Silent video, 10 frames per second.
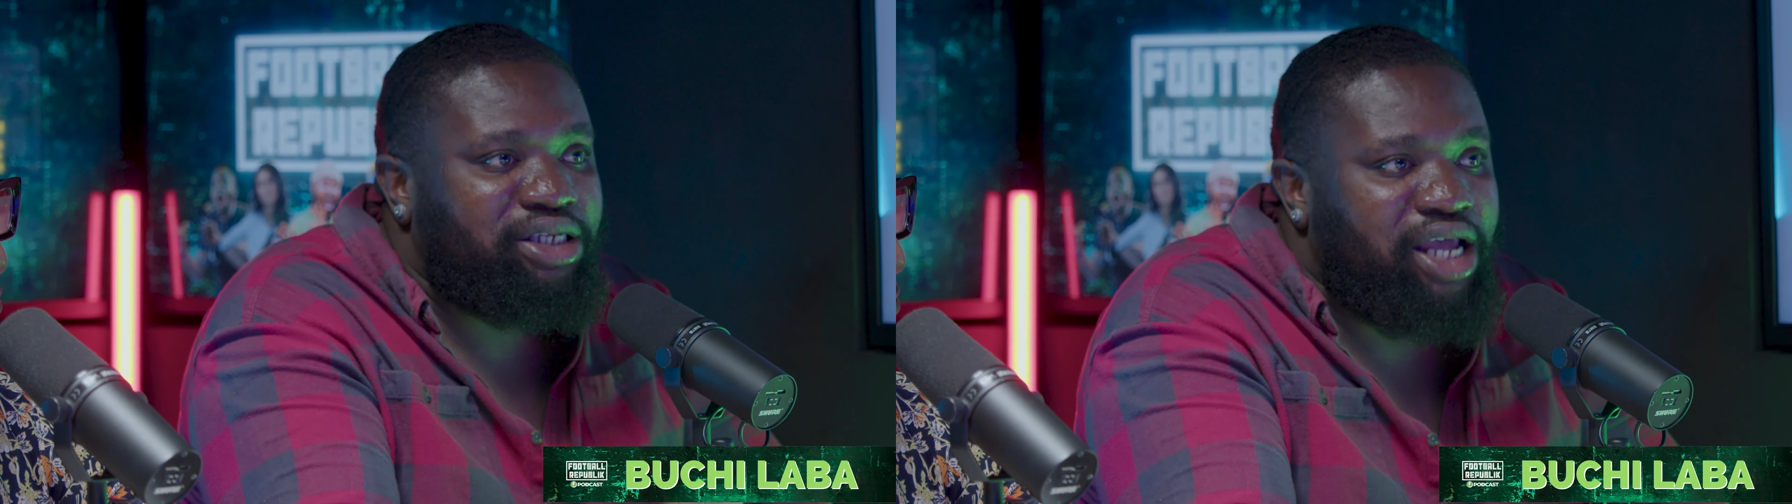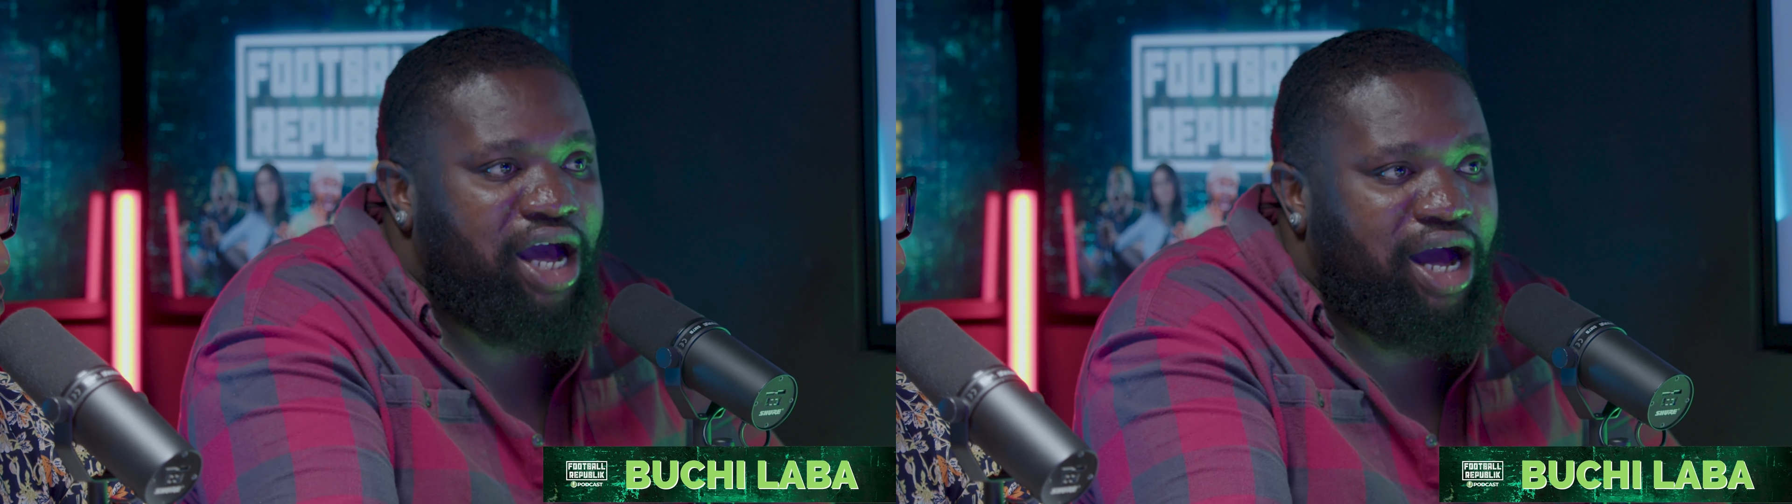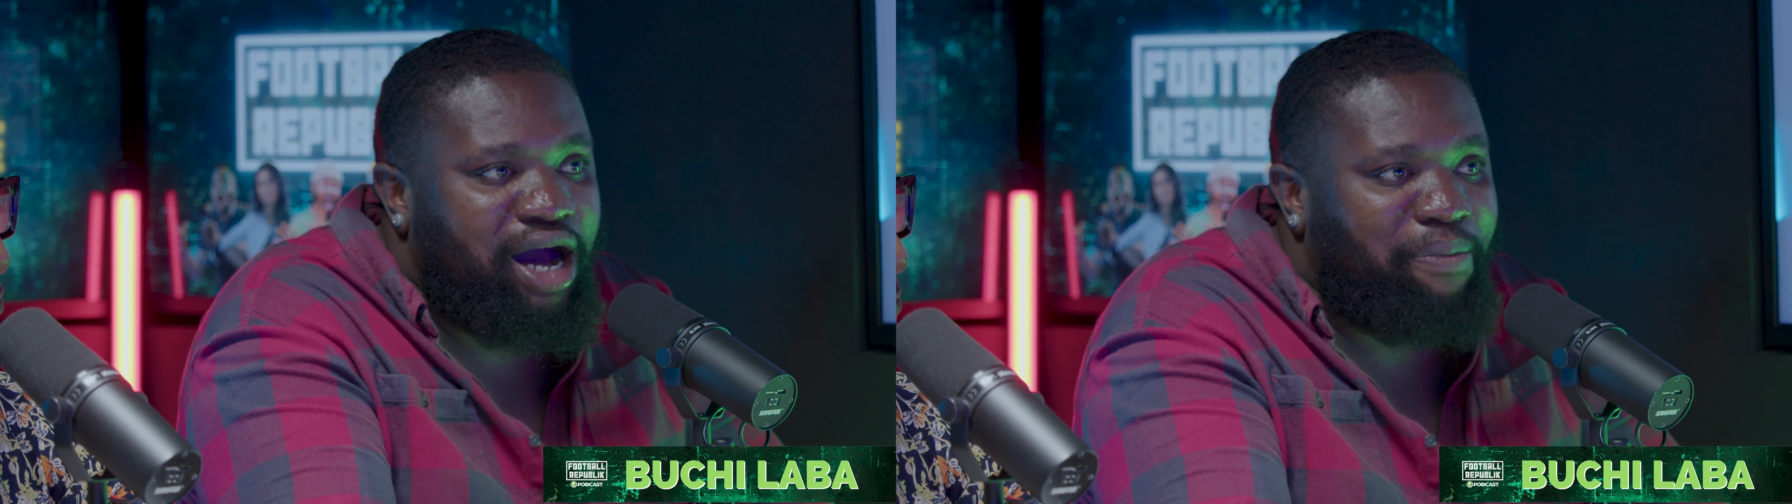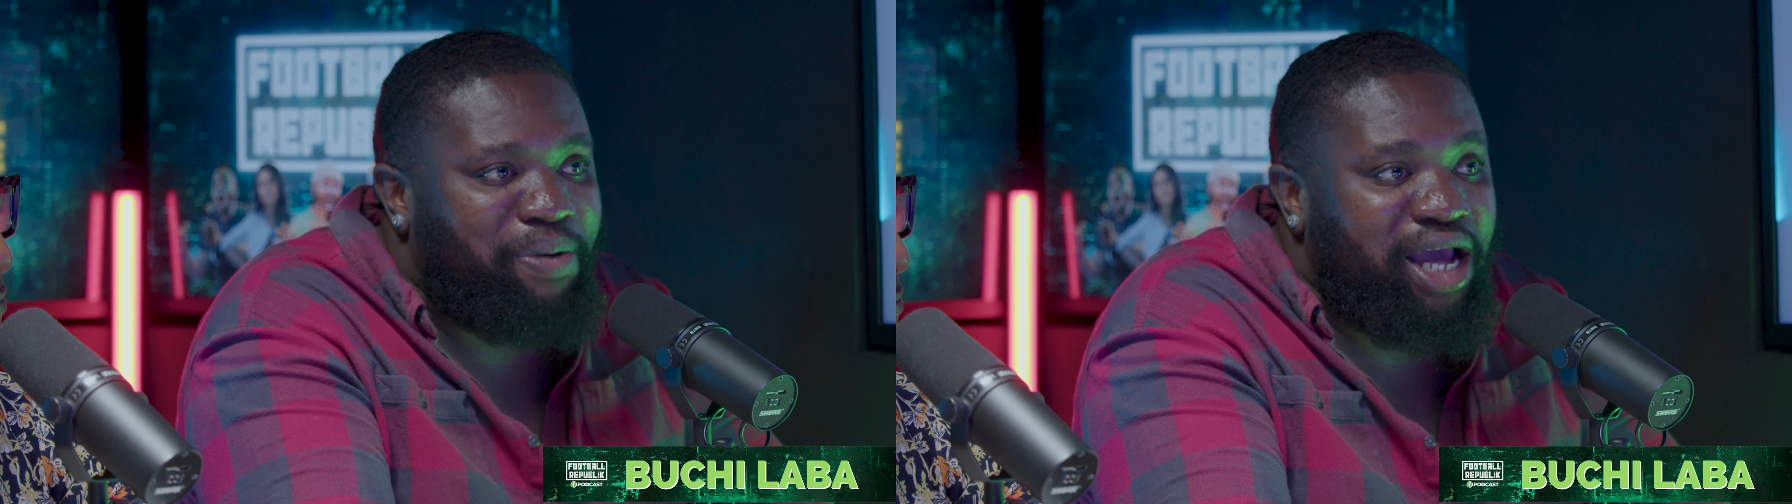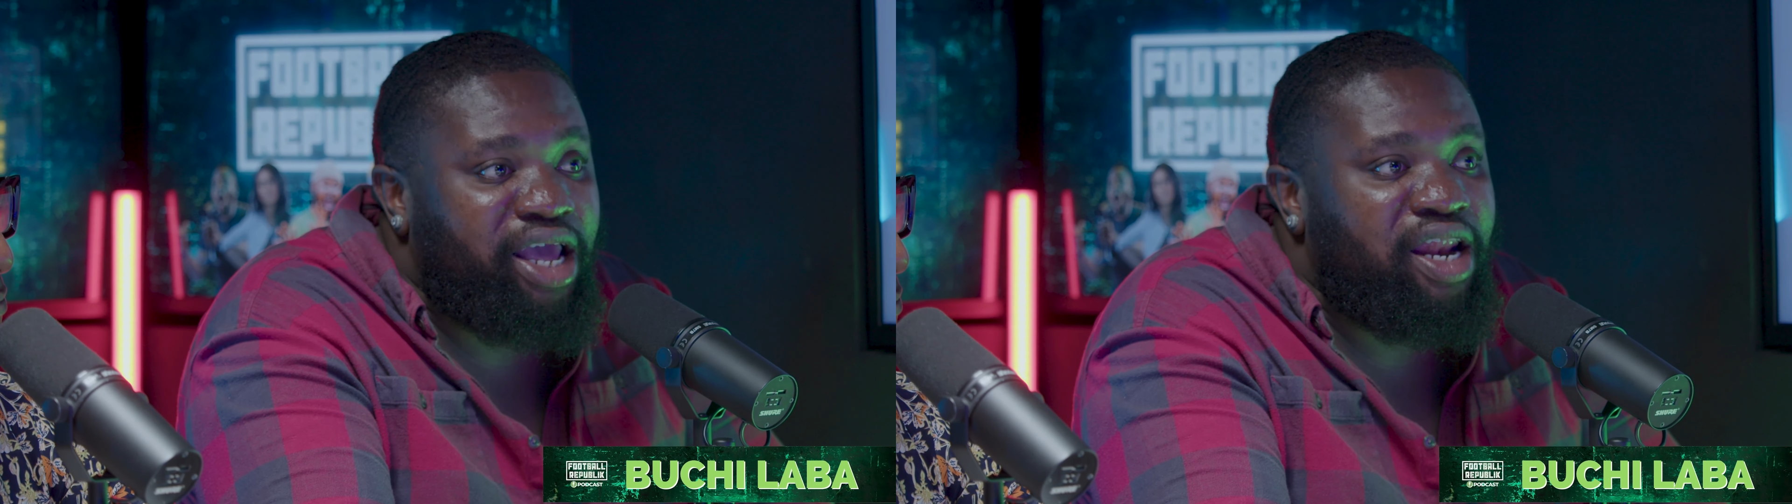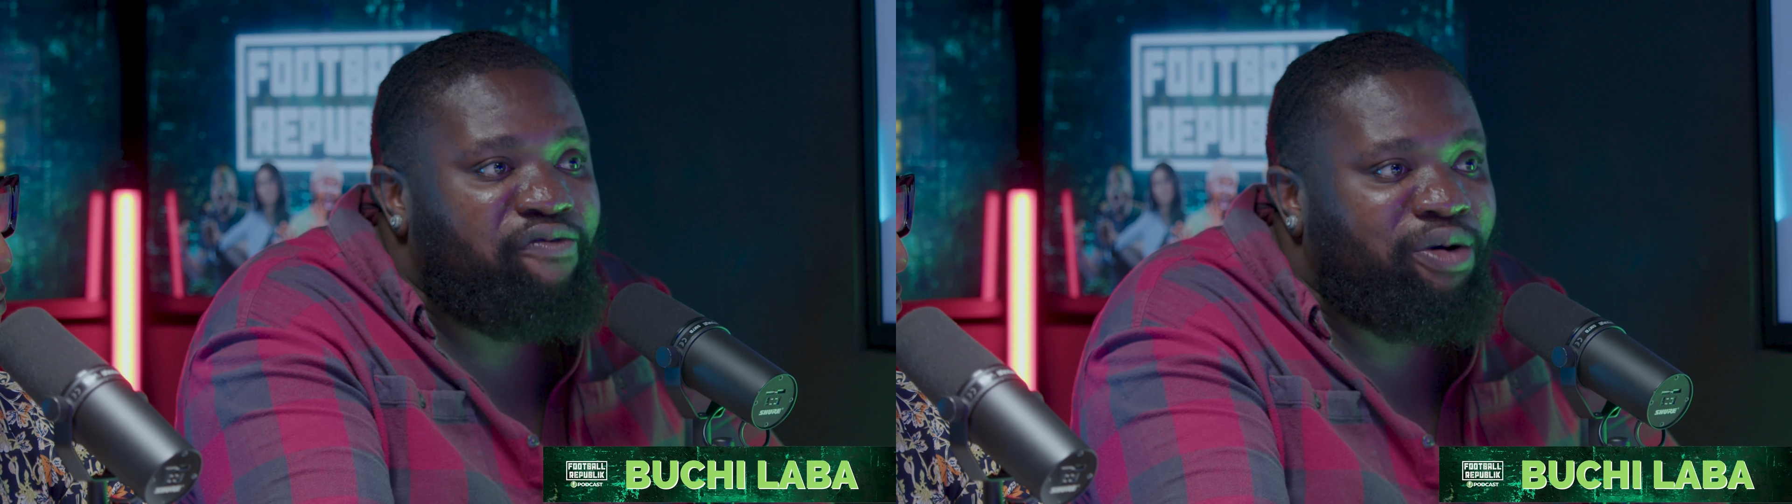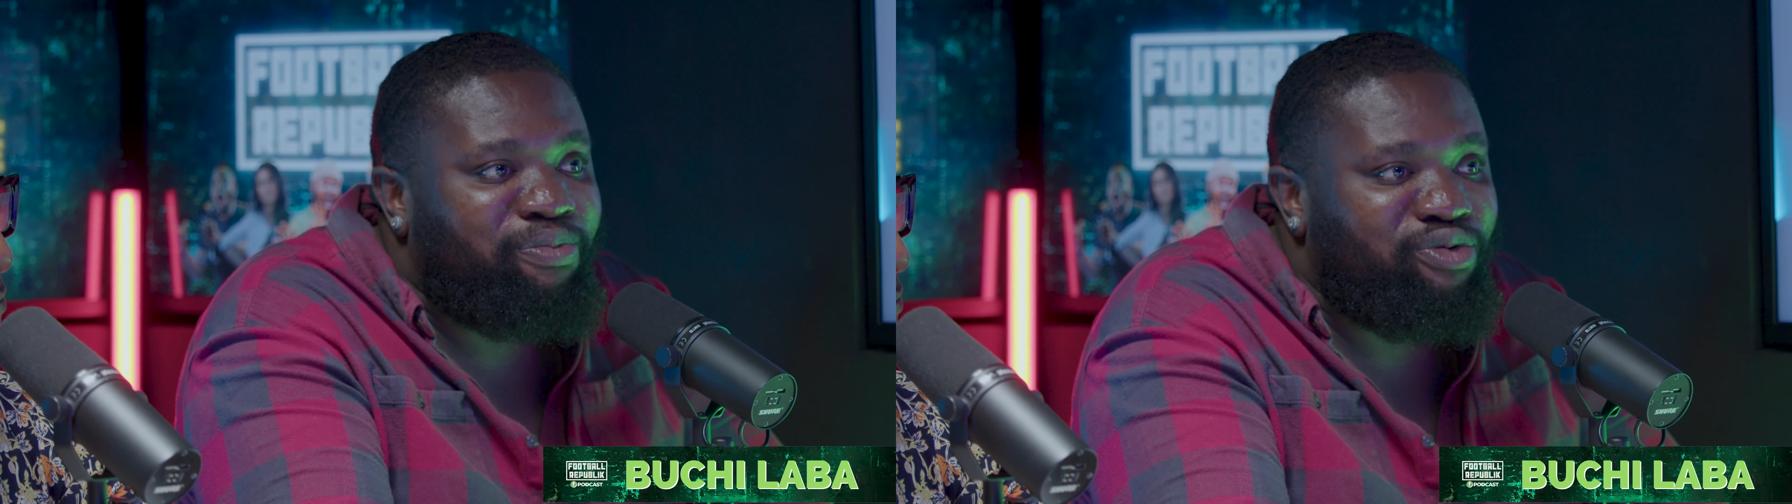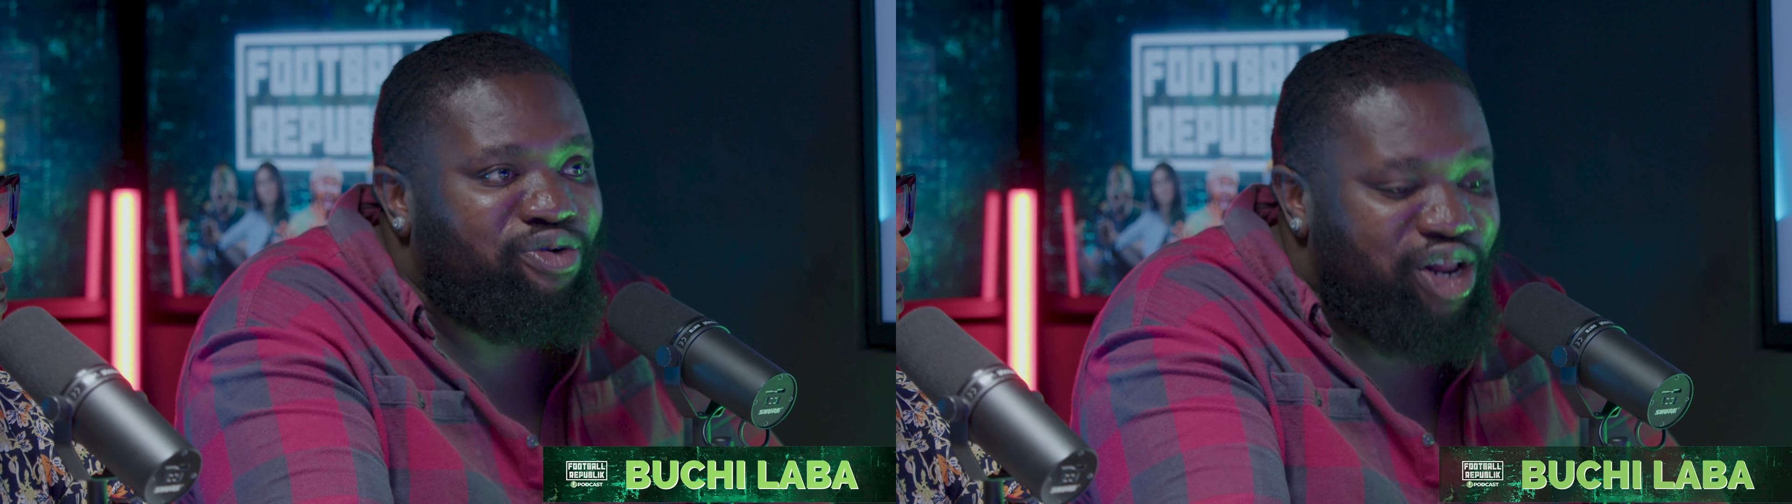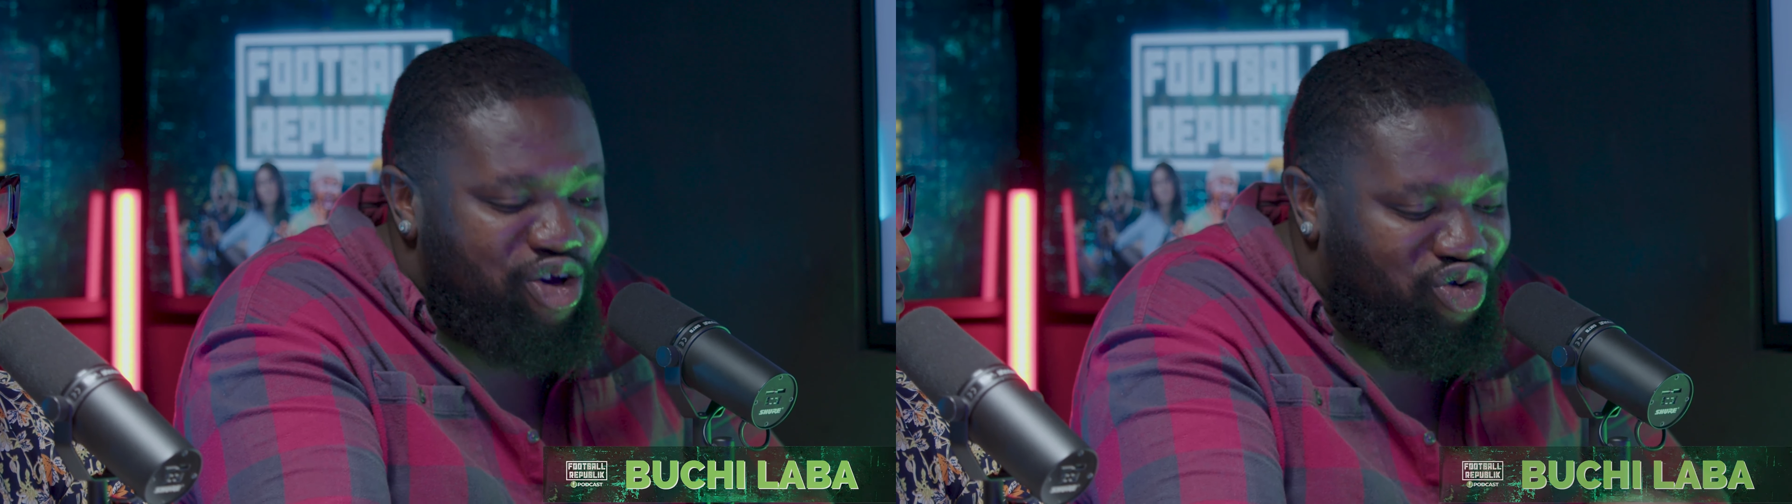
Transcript: Liverpool.